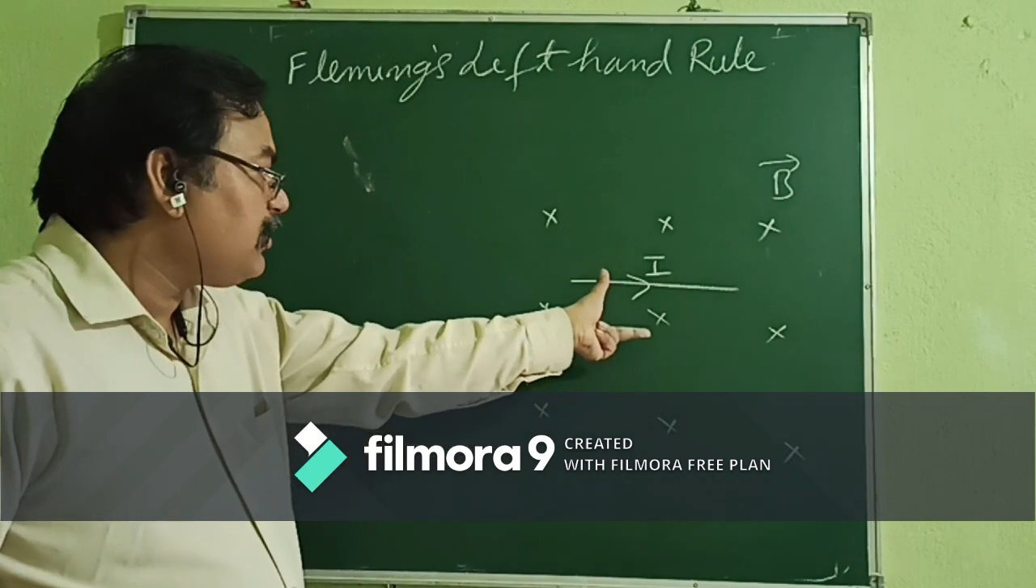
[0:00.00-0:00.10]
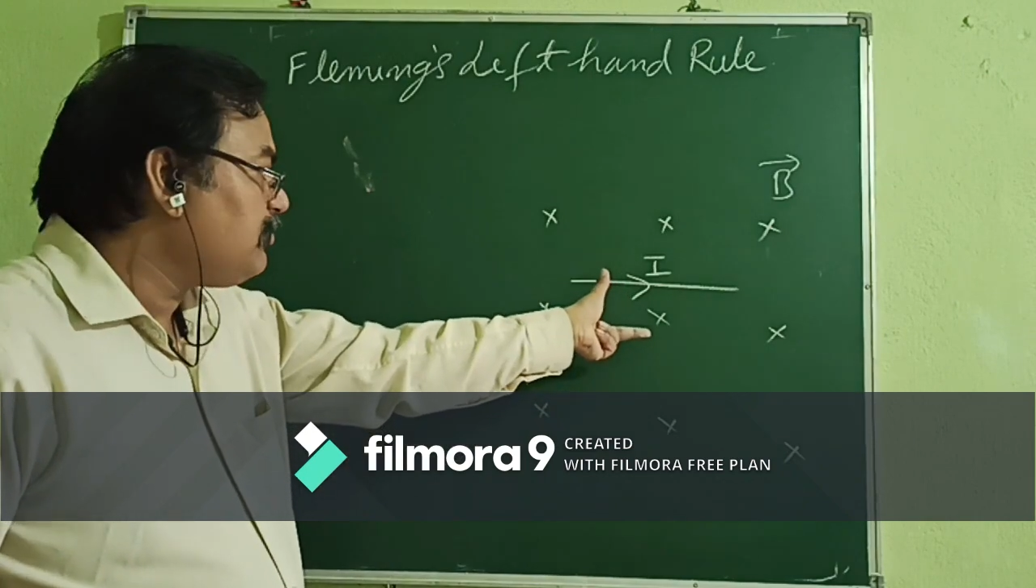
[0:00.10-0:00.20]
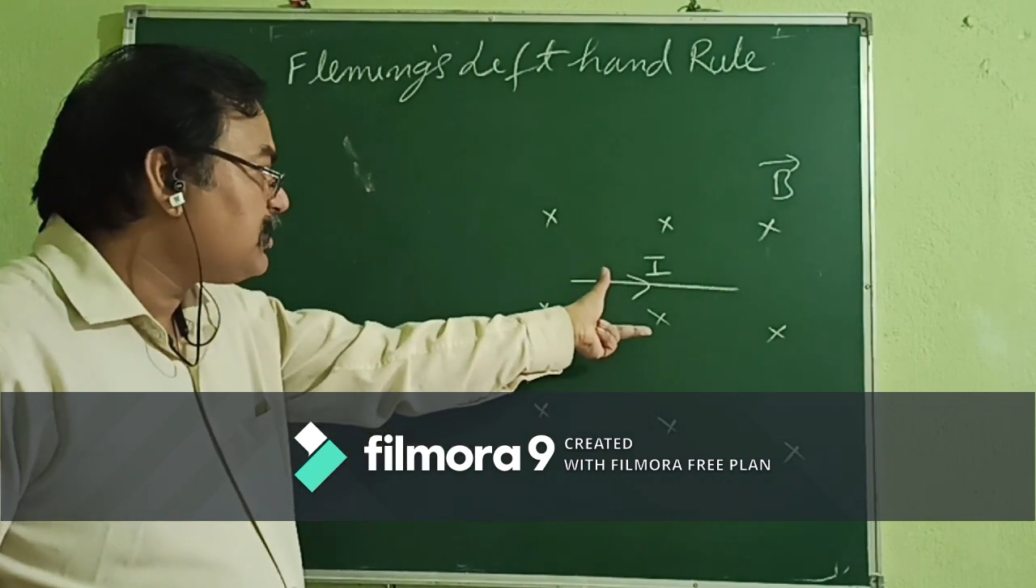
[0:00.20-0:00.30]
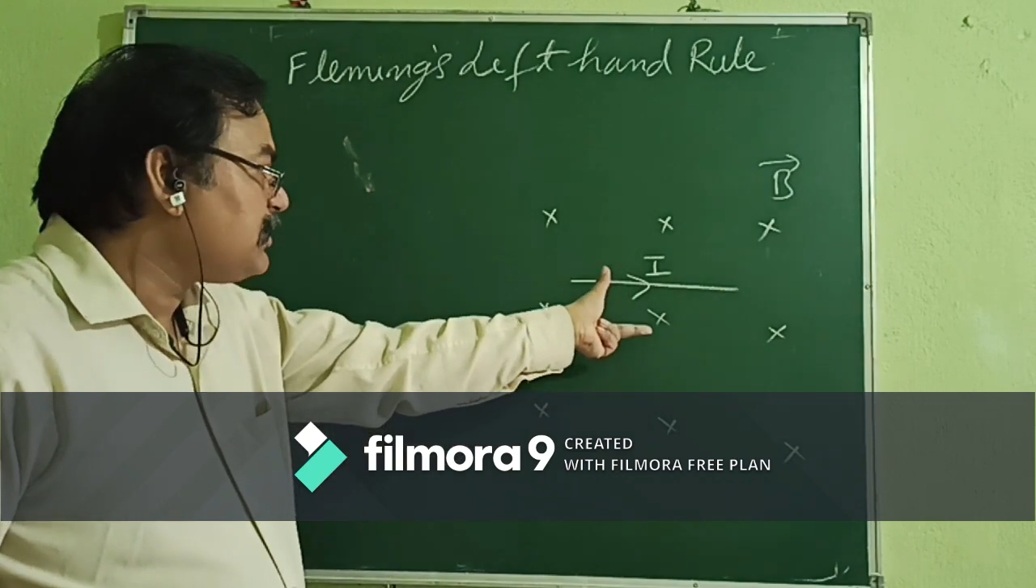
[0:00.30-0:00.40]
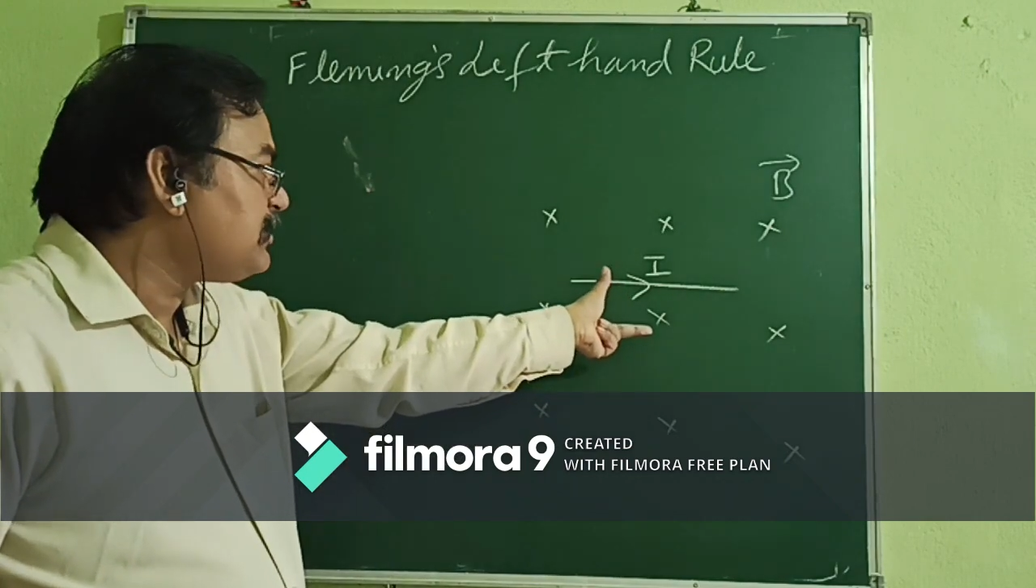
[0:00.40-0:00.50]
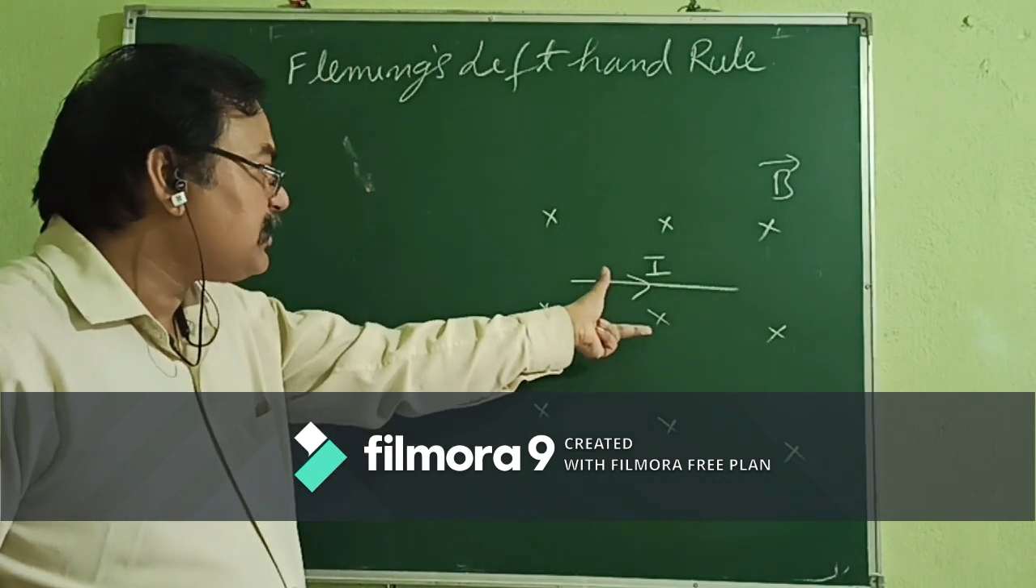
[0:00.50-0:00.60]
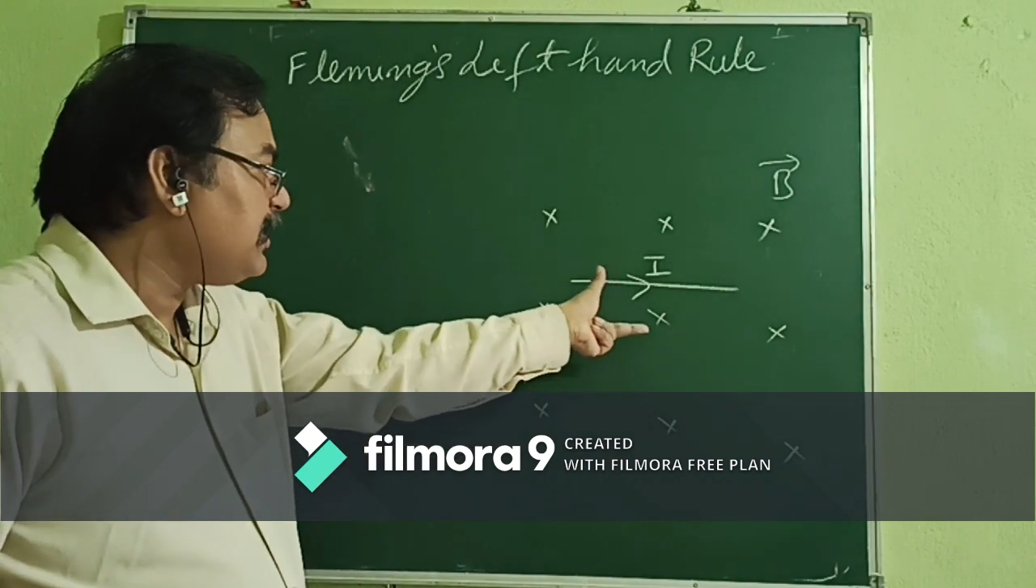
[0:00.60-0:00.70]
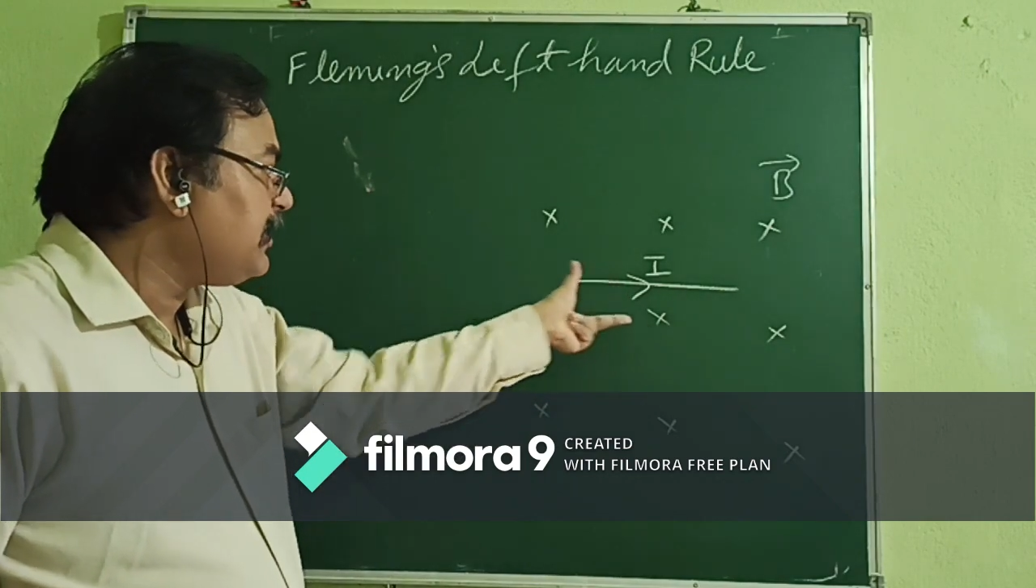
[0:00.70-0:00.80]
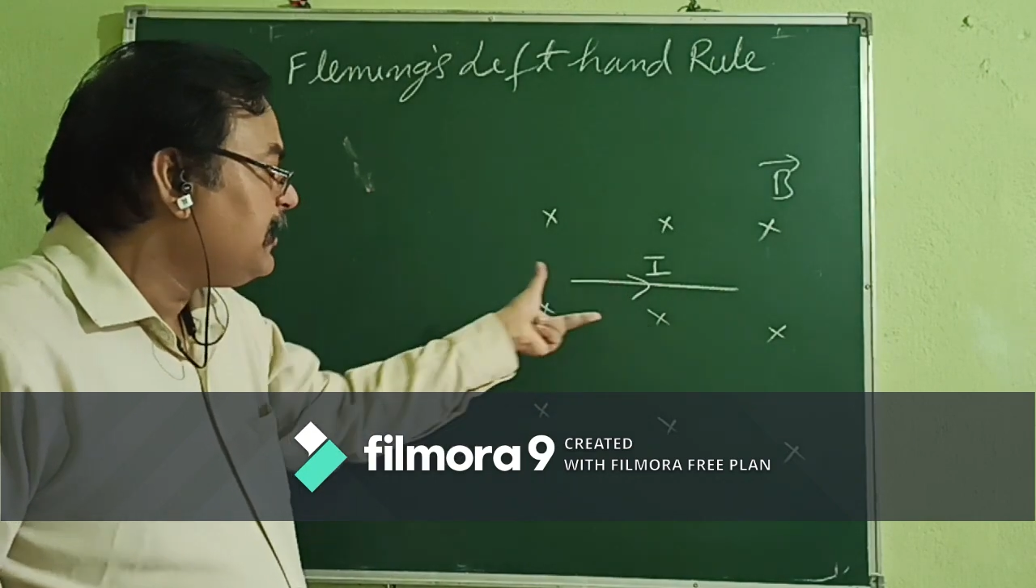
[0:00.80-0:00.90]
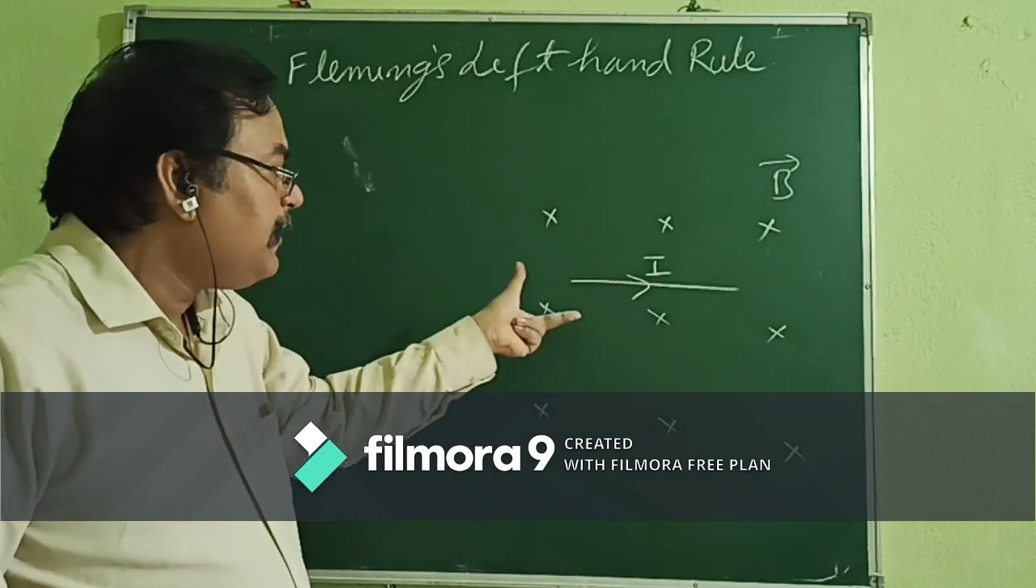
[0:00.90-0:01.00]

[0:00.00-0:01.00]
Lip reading: towards inside.